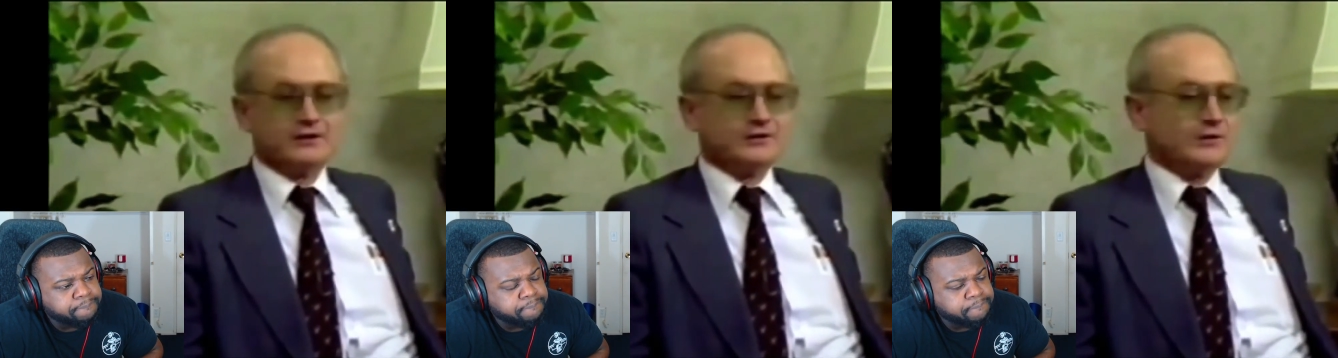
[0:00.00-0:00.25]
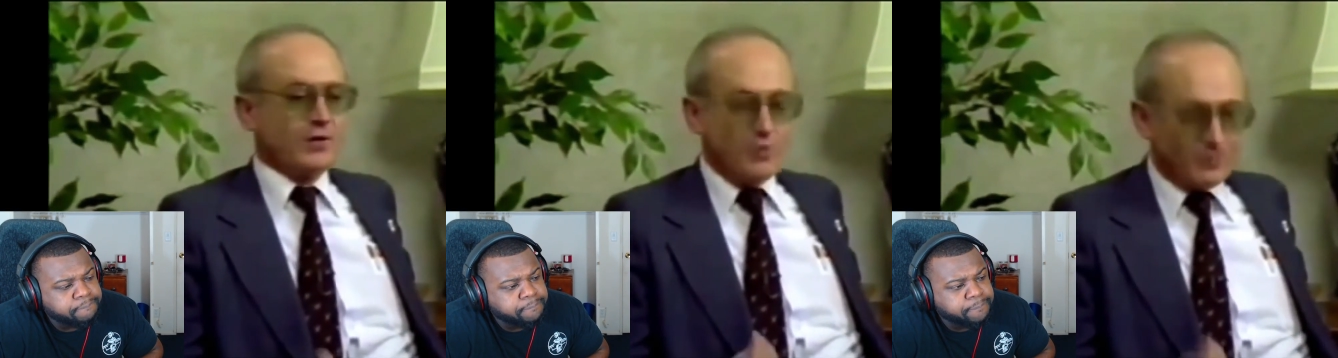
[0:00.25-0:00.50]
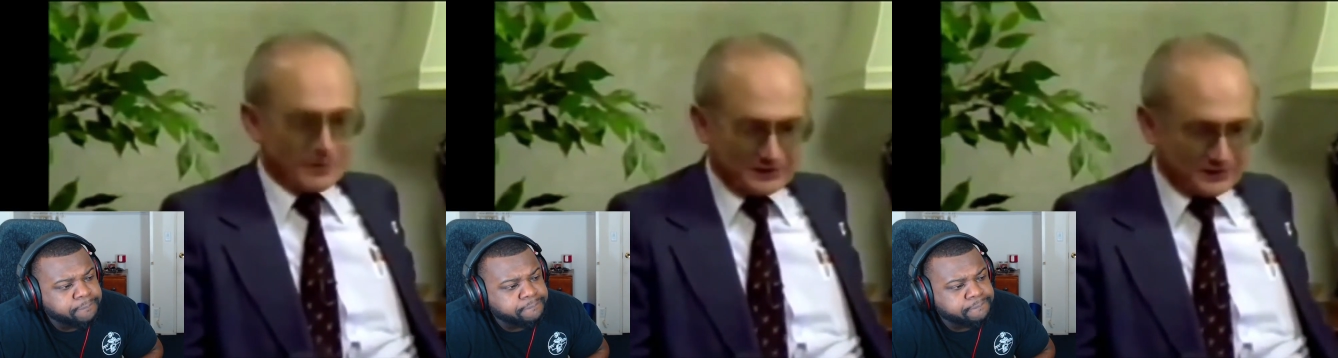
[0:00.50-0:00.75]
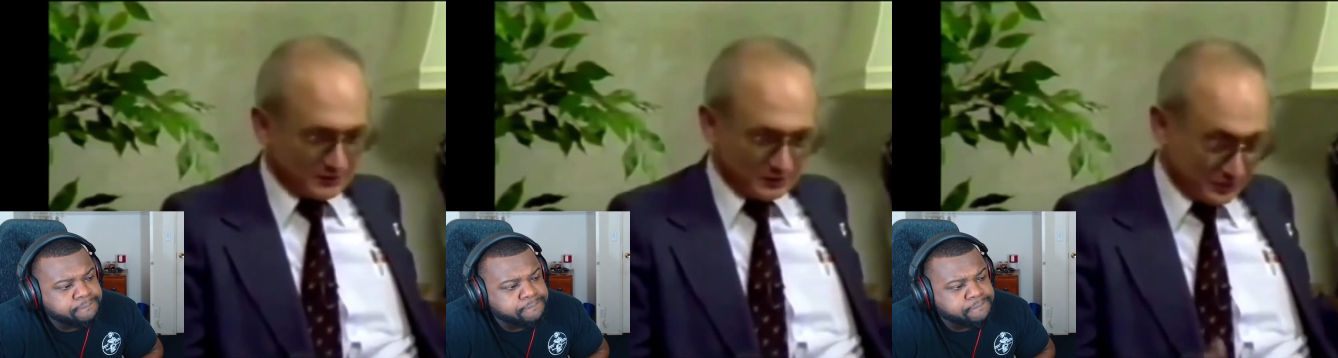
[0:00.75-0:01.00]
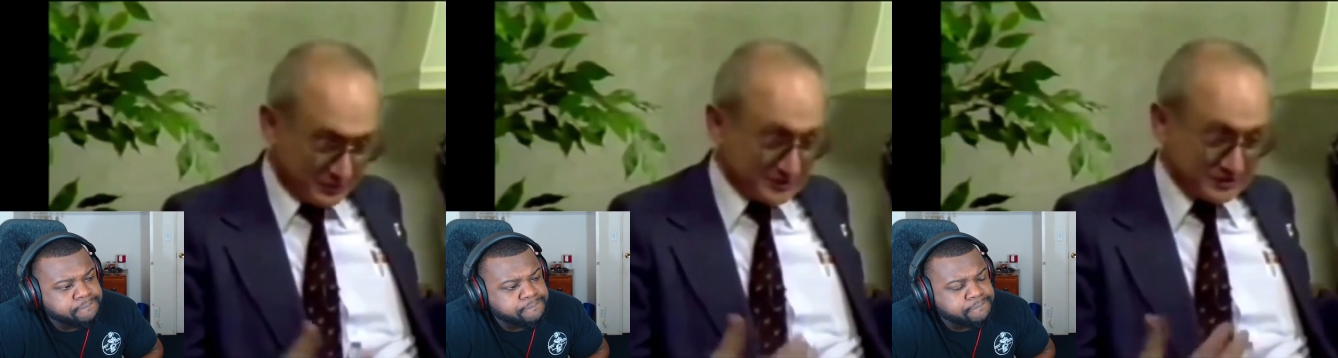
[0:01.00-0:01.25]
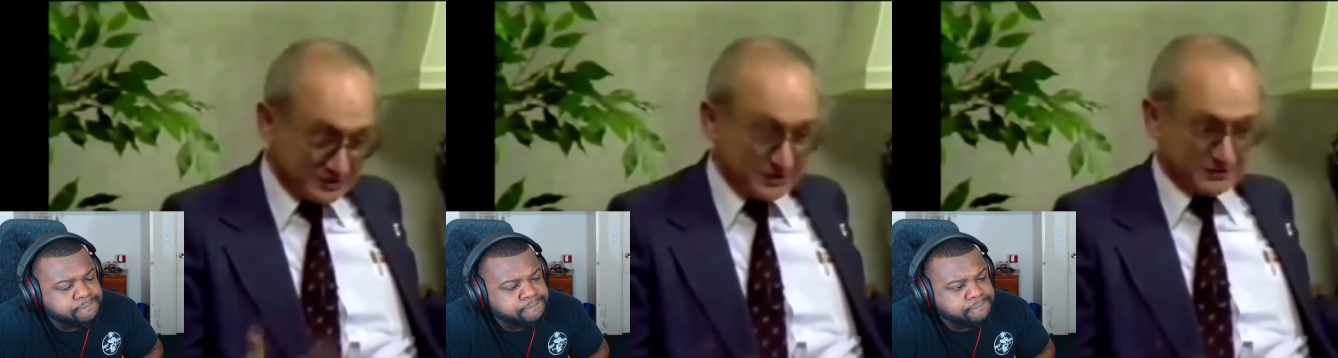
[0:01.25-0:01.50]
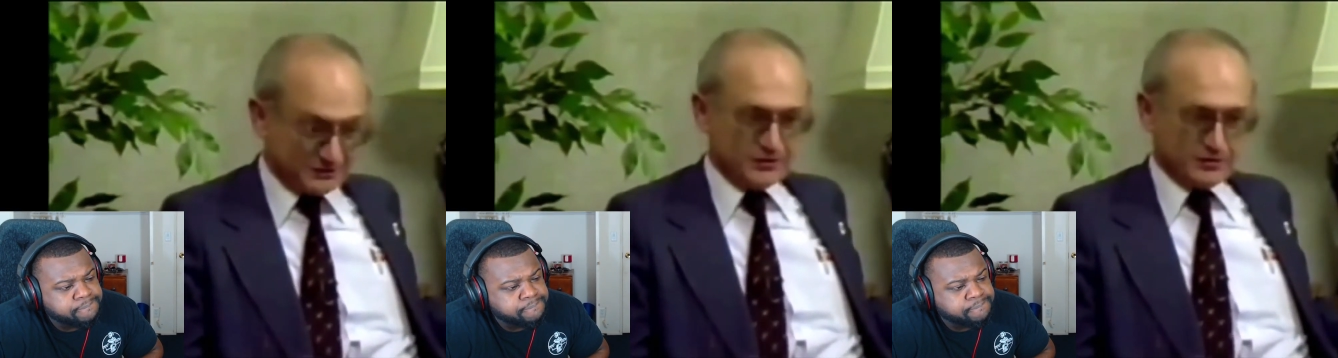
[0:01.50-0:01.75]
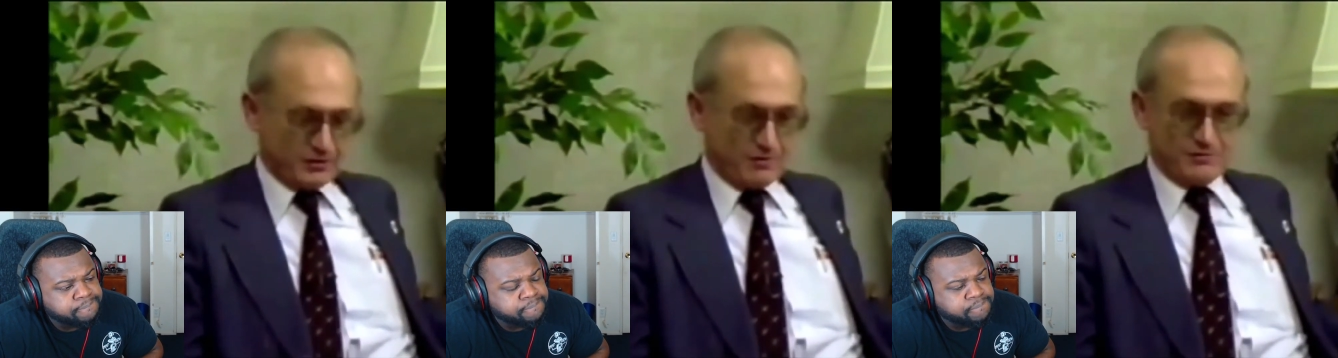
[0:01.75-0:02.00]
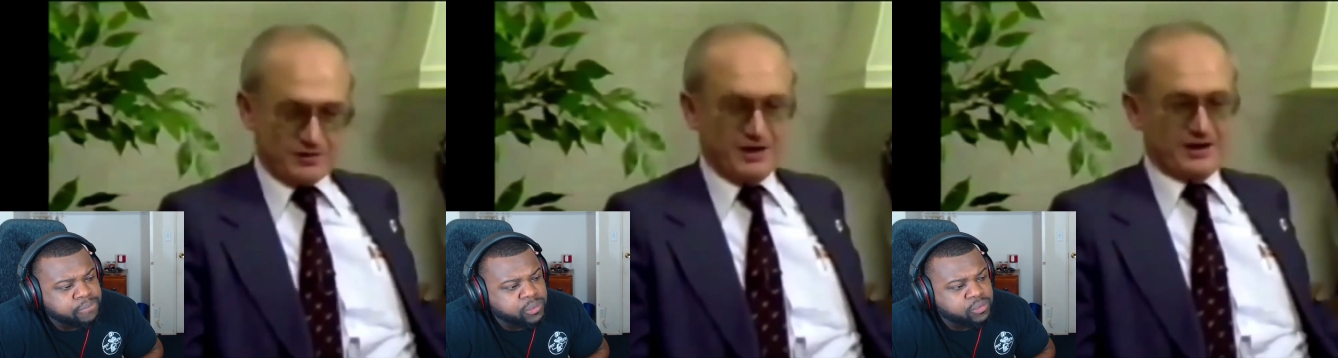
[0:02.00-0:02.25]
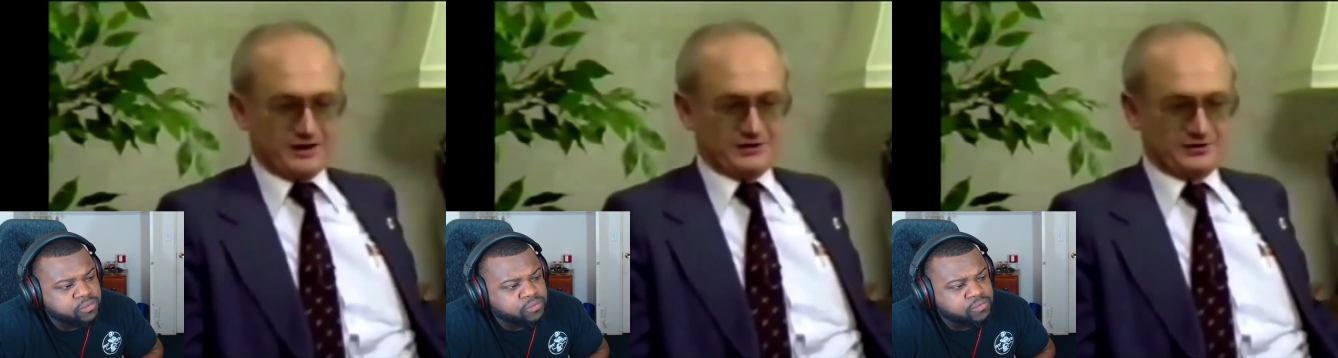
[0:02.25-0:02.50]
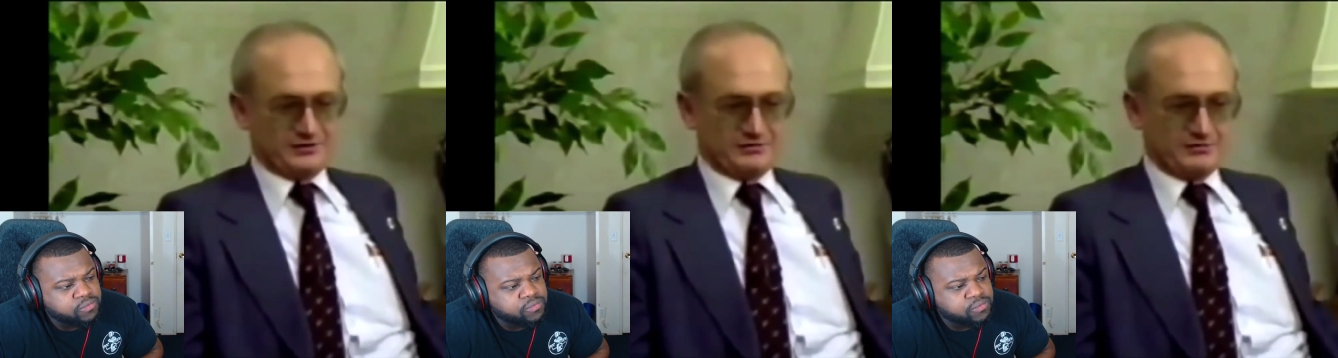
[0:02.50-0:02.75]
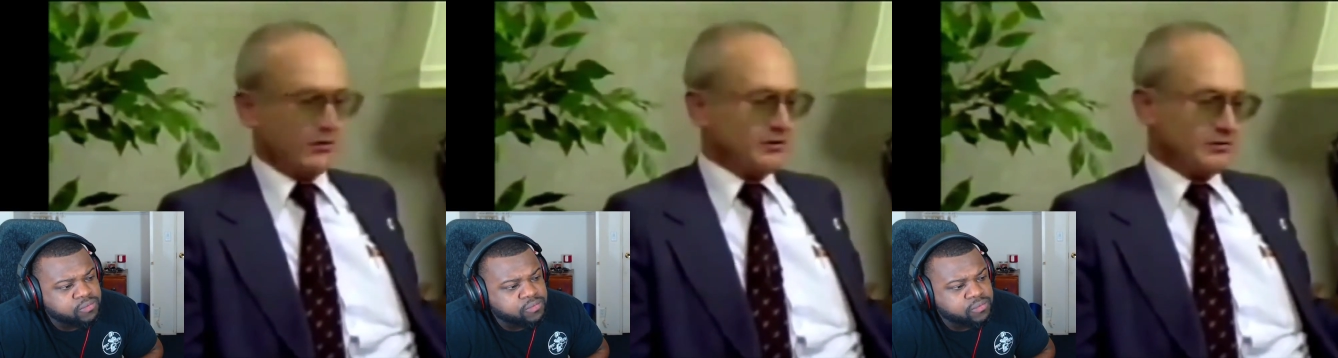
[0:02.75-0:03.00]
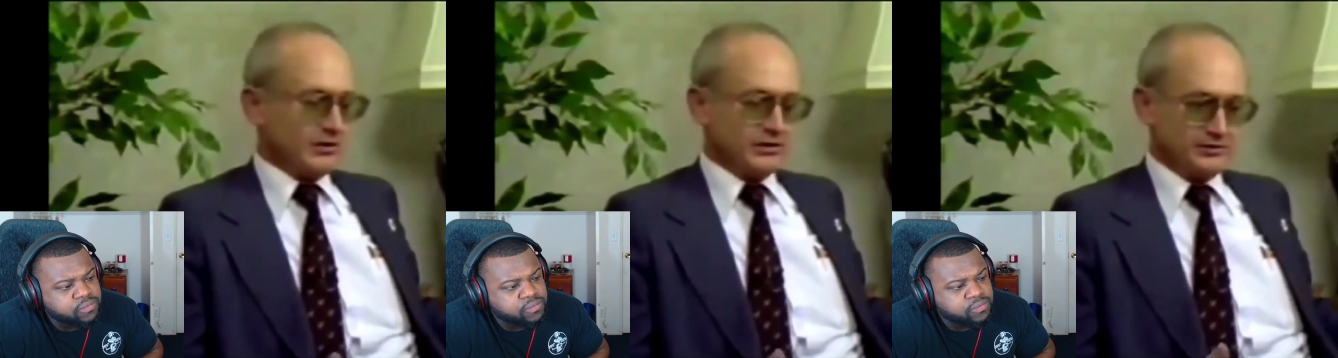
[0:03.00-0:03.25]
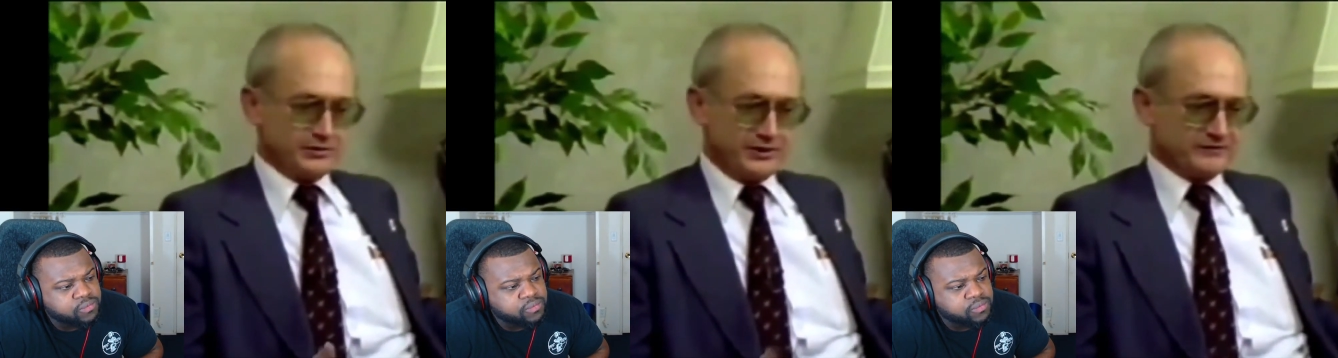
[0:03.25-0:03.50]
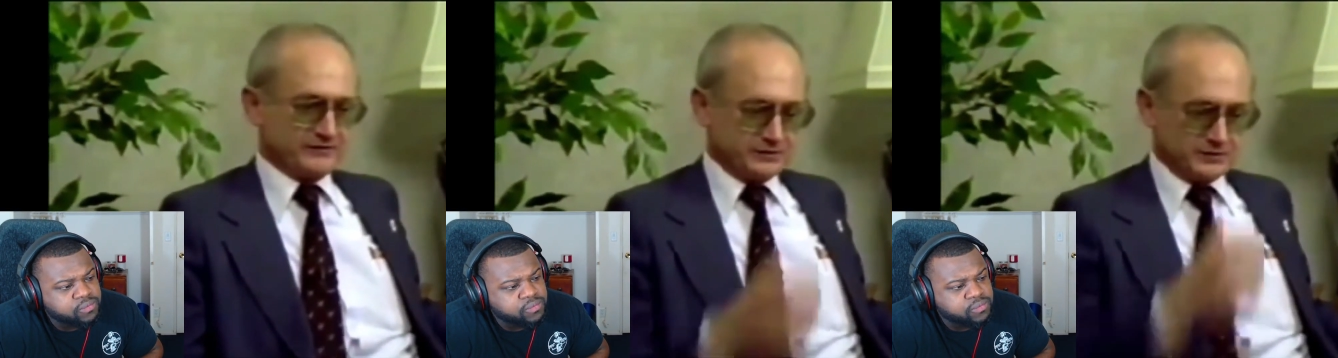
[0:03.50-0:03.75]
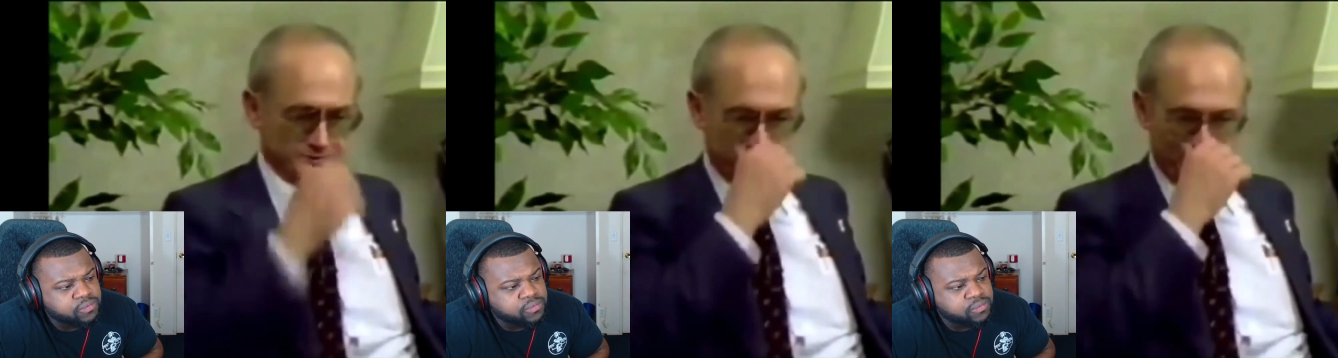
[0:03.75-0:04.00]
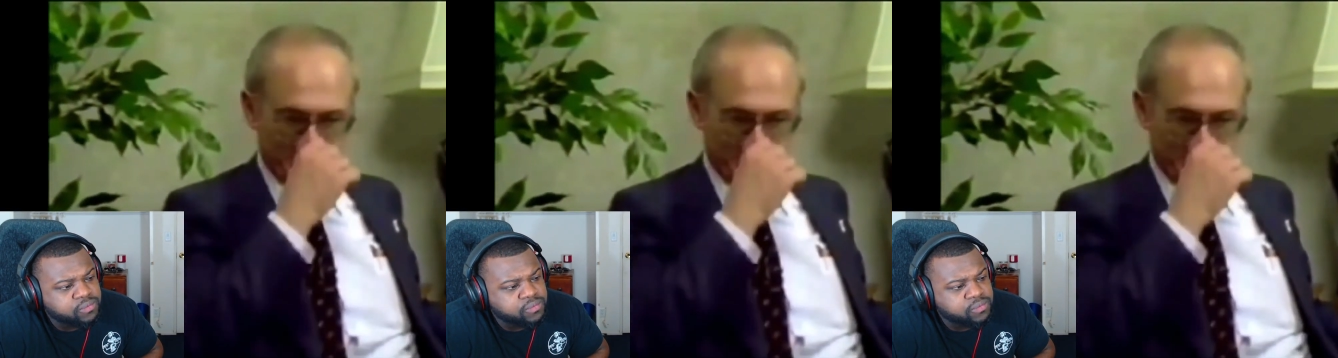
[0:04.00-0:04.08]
Speaker 1: and open. You, you can see it with your own eyes. All, all you have to